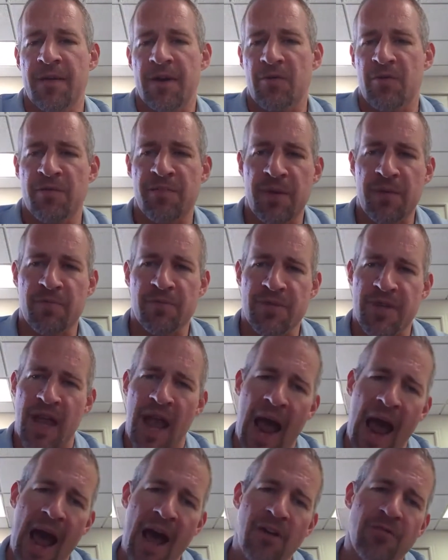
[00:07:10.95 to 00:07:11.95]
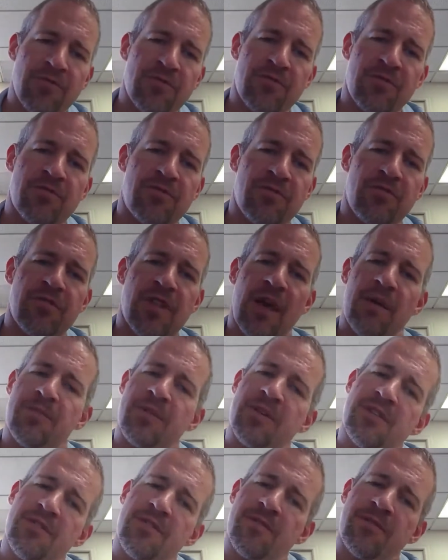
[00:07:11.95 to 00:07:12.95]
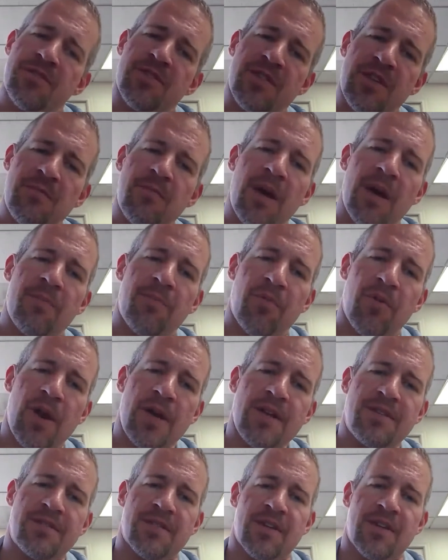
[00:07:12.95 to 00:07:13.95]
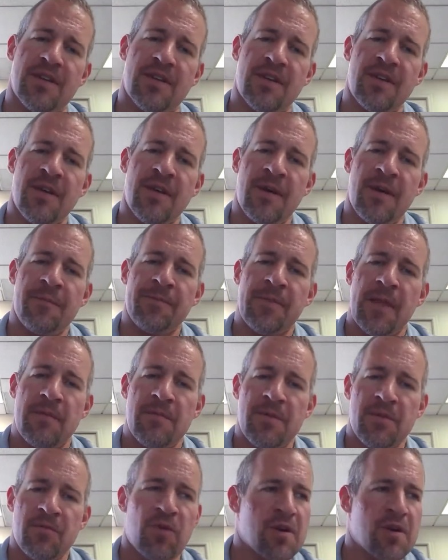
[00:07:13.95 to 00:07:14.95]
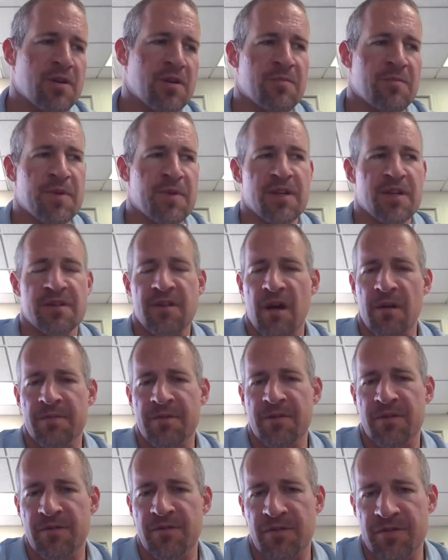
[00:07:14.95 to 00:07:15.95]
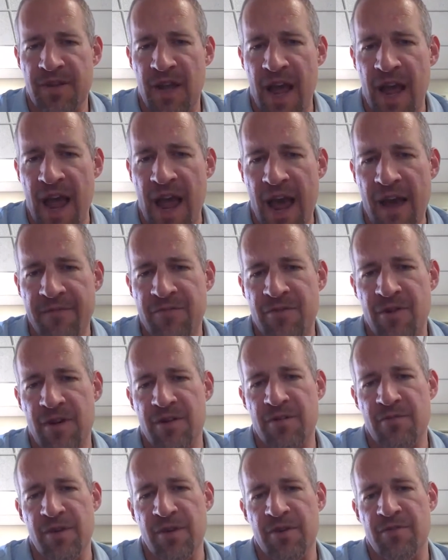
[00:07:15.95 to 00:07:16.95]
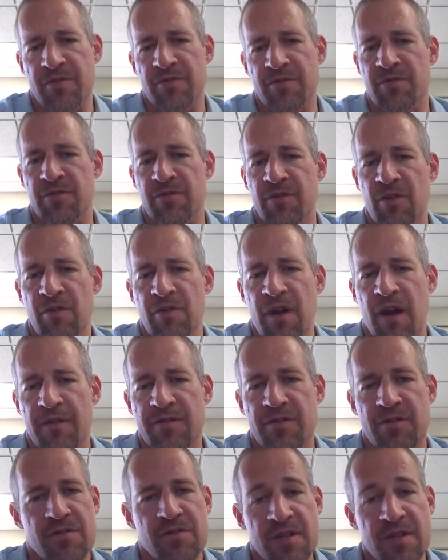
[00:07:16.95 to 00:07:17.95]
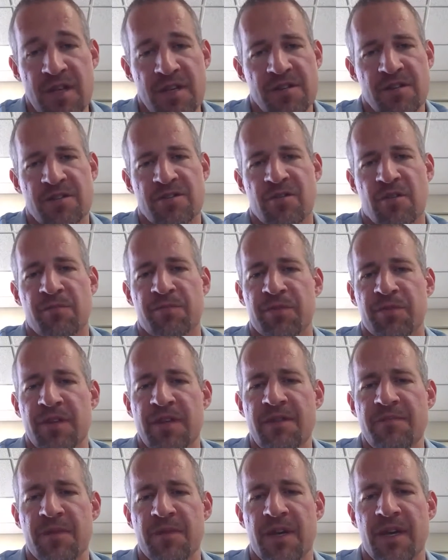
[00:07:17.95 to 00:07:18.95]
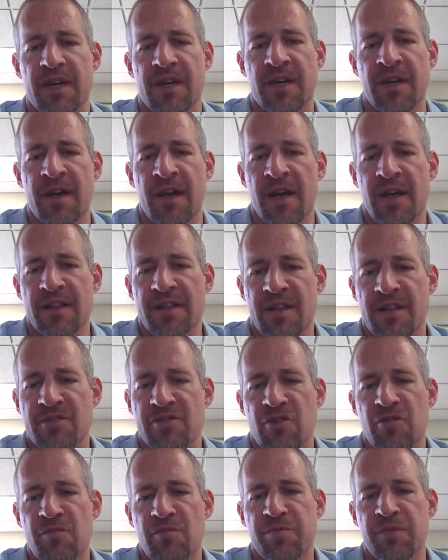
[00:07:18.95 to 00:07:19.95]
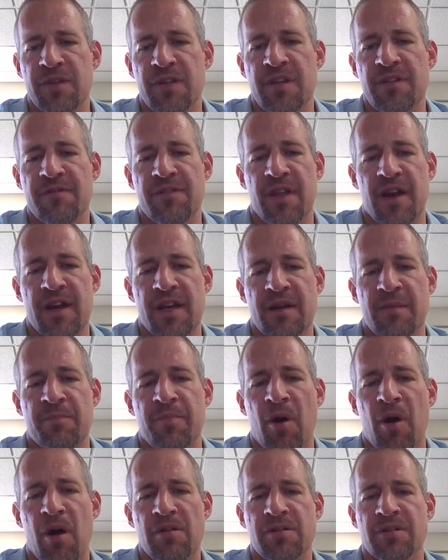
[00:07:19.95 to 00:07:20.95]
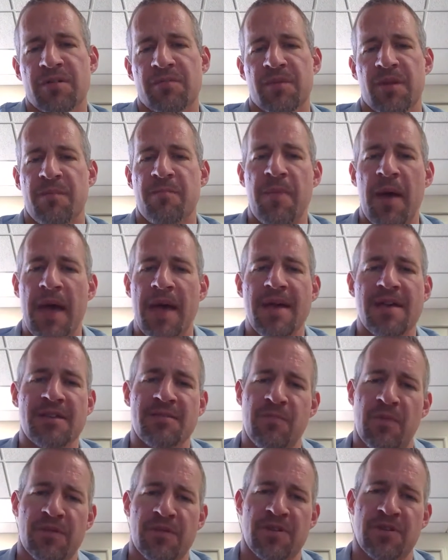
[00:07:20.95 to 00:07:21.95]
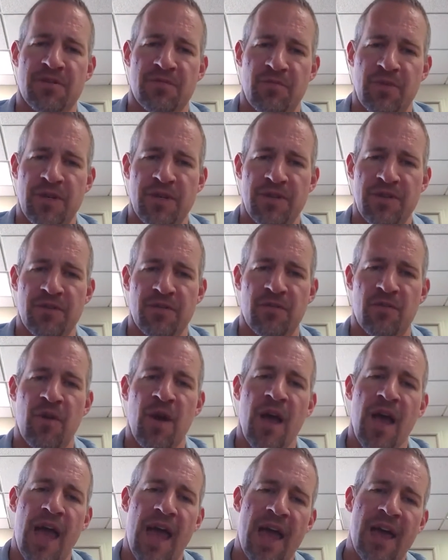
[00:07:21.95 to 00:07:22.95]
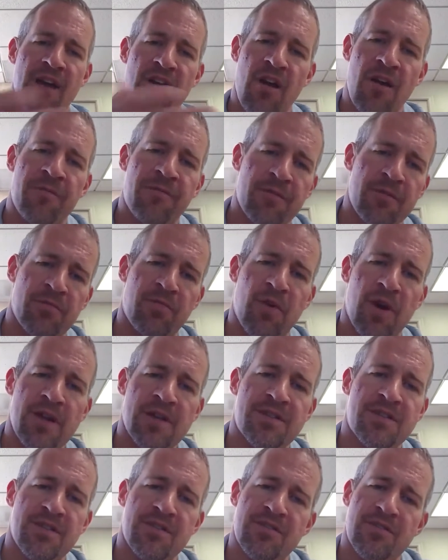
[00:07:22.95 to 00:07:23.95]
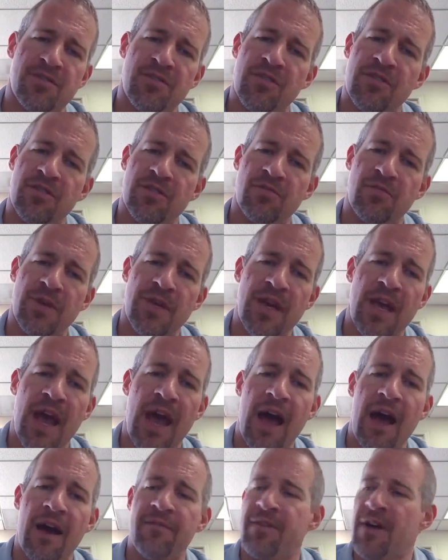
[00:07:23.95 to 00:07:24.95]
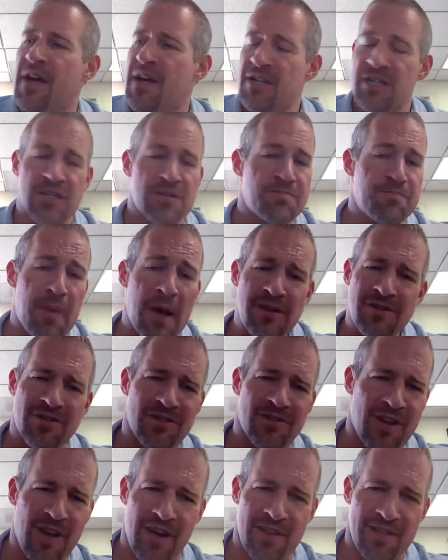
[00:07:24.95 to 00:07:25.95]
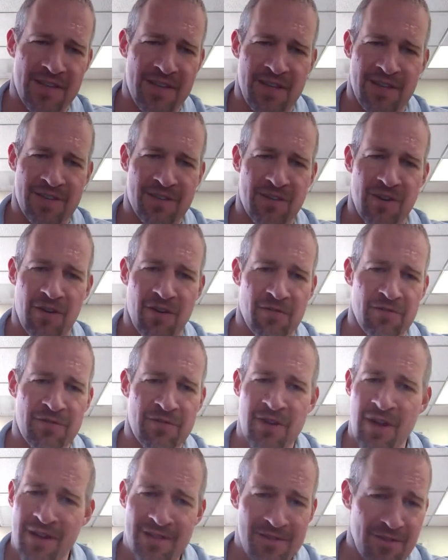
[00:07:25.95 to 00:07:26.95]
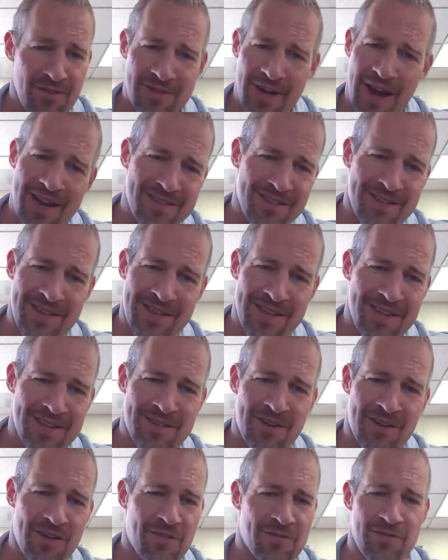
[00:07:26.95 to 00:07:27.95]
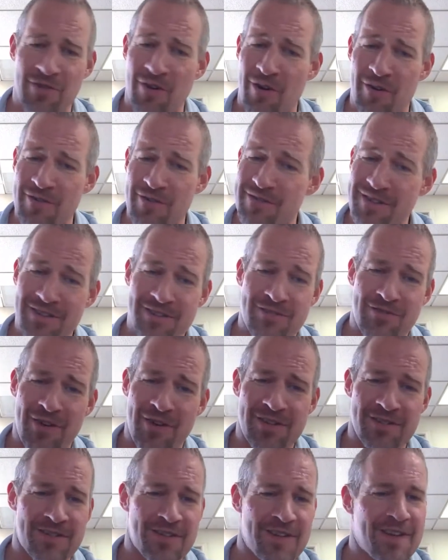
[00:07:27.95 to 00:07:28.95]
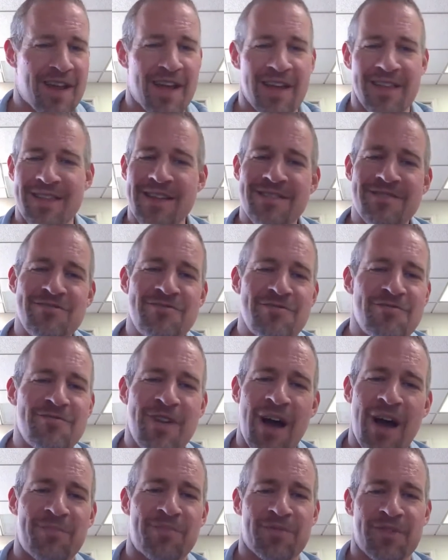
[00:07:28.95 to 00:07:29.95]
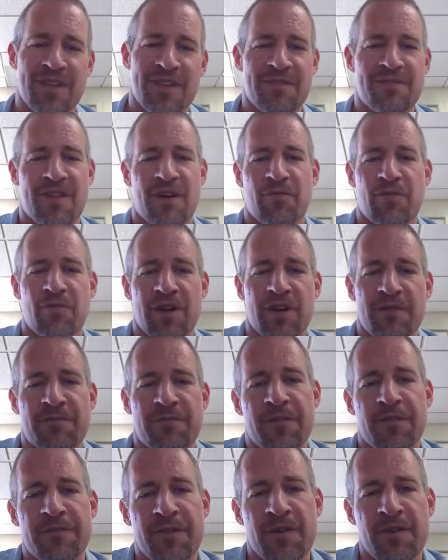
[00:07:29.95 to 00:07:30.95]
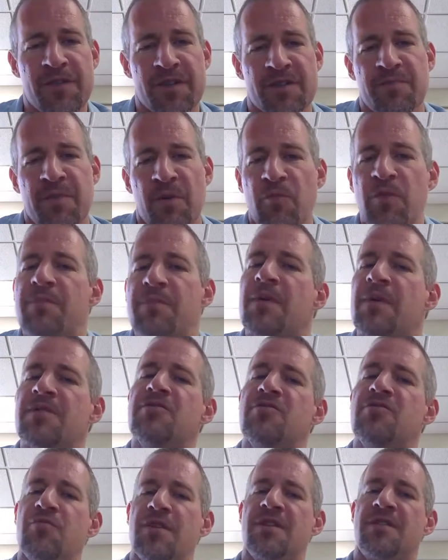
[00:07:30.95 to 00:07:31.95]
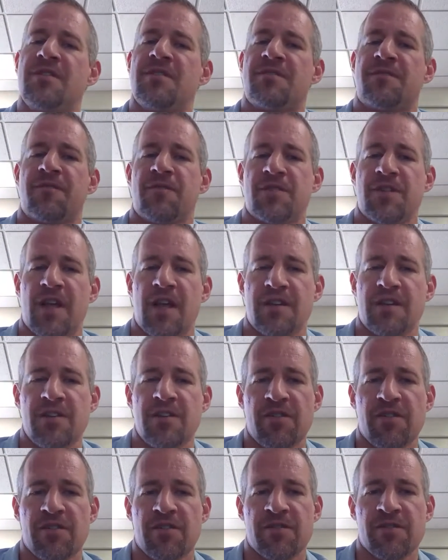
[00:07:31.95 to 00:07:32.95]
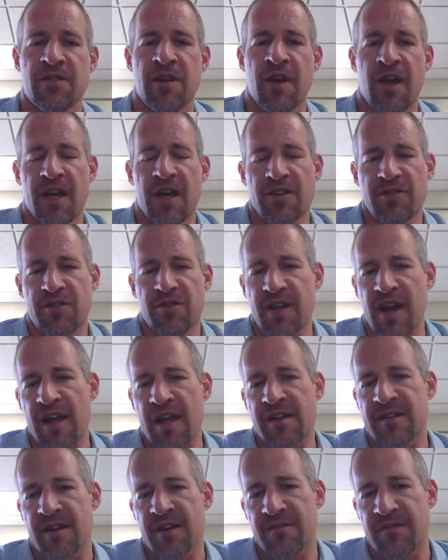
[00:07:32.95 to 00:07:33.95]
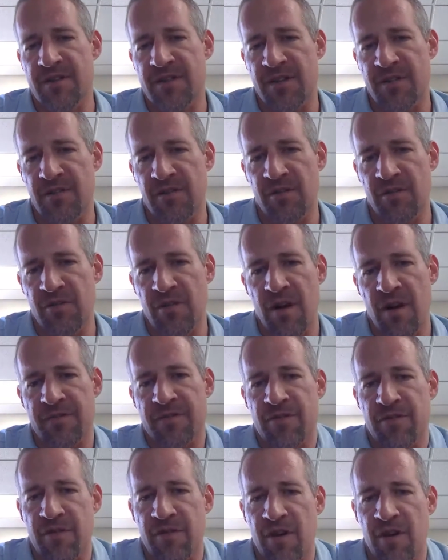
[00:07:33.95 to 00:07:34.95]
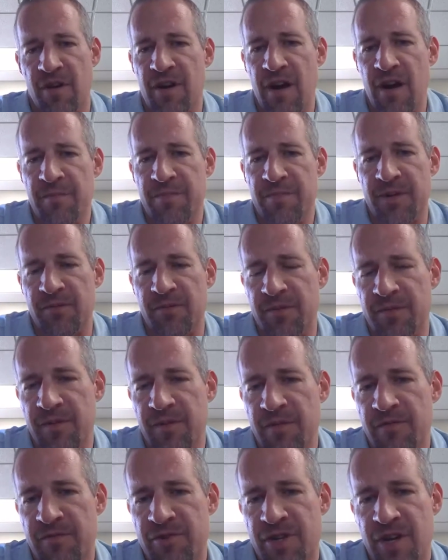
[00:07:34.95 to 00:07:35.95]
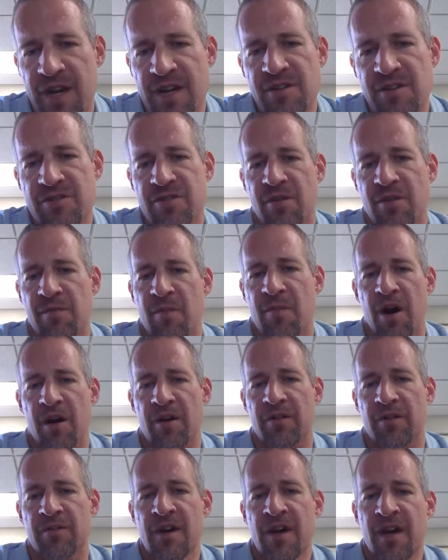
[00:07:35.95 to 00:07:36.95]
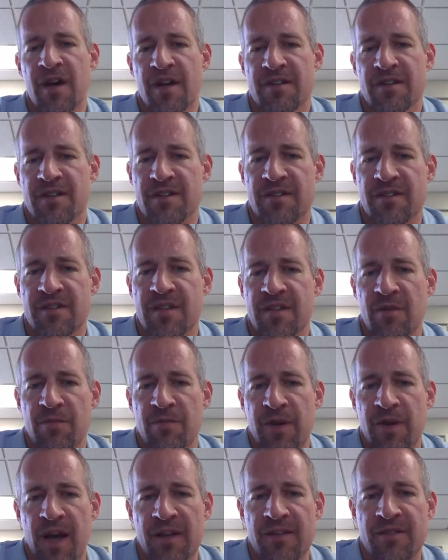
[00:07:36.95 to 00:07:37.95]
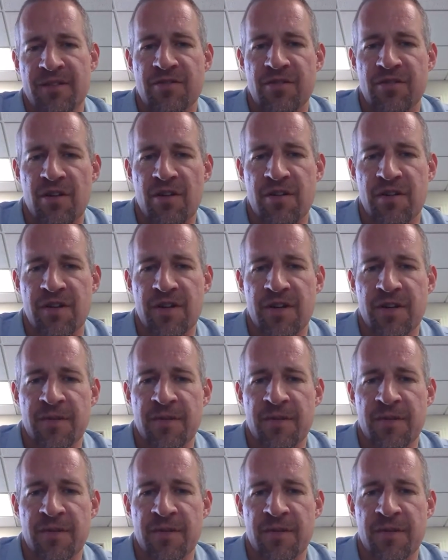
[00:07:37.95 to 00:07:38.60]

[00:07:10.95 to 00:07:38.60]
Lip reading: And when people say, how do you do that? Because if you see my pricing, I mean, one of the biggest obstacles I have trying to recruit new loan officers is they just don't believe me. They don't believe that I could possibly pay as much as we do and offer pricing as good as we have, especially on the East Coast. Those guys on the East Coast are distrusting and they do not believe that we're going to fulfill this. But we've been doing this for 10 years. And you can ask every single loan officer in our company. We've never changed our model since the day we got started.